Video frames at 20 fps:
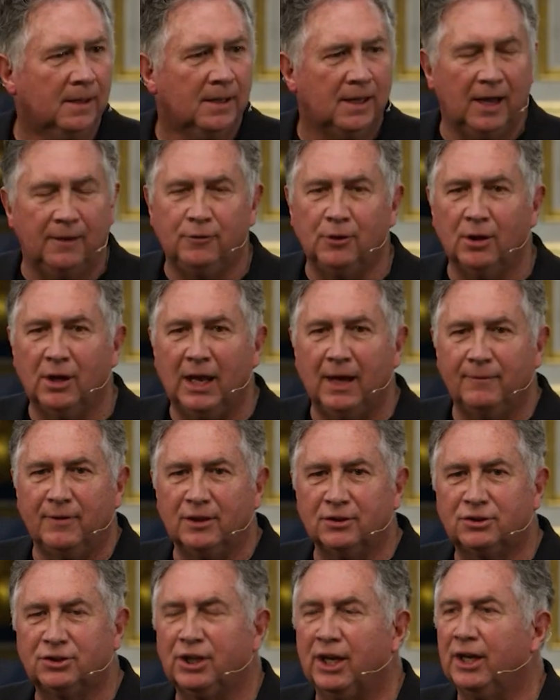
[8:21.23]
If you live
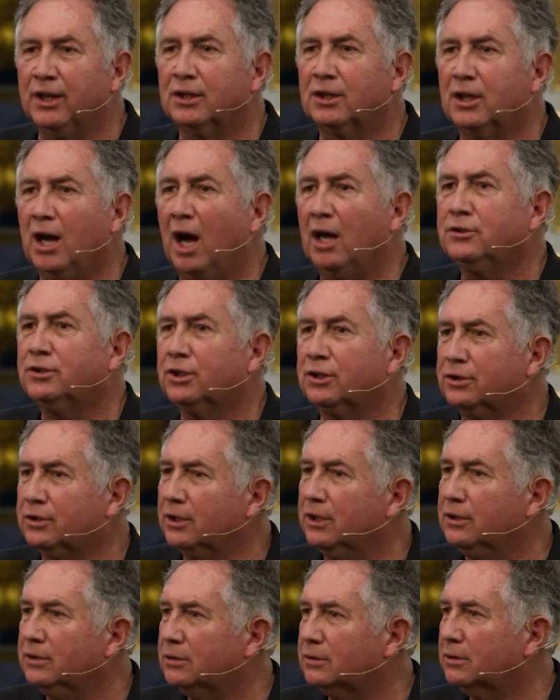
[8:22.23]
in sin
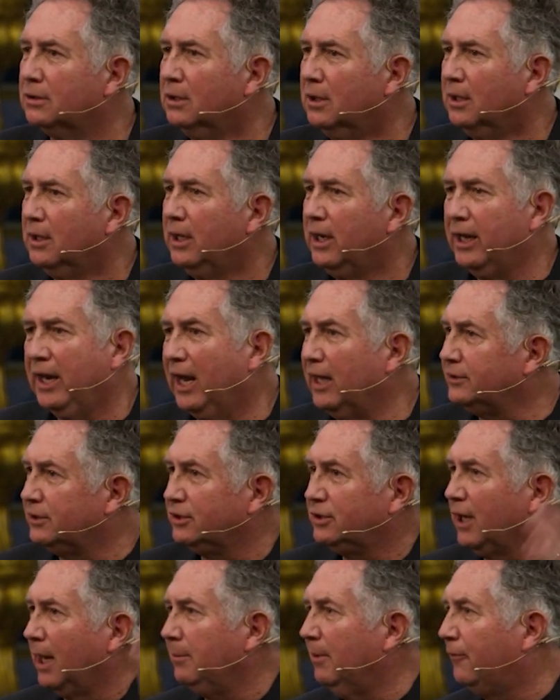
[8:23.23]
consciousness, it has the
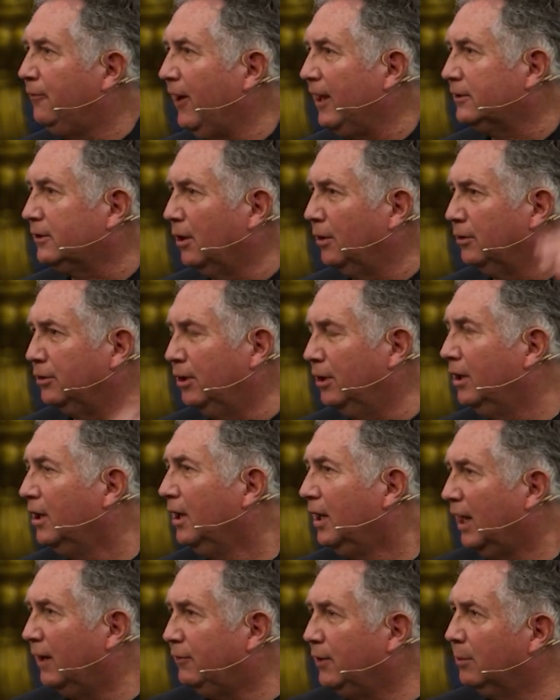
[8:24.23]
same effect on you
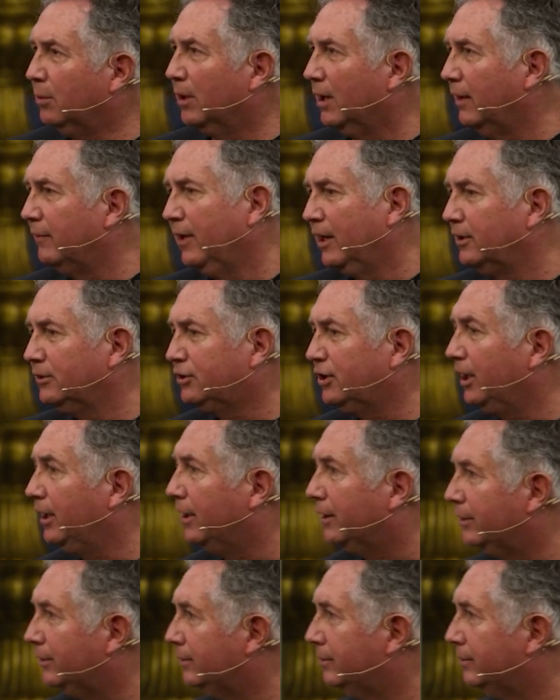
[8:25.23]
if you were living in sin.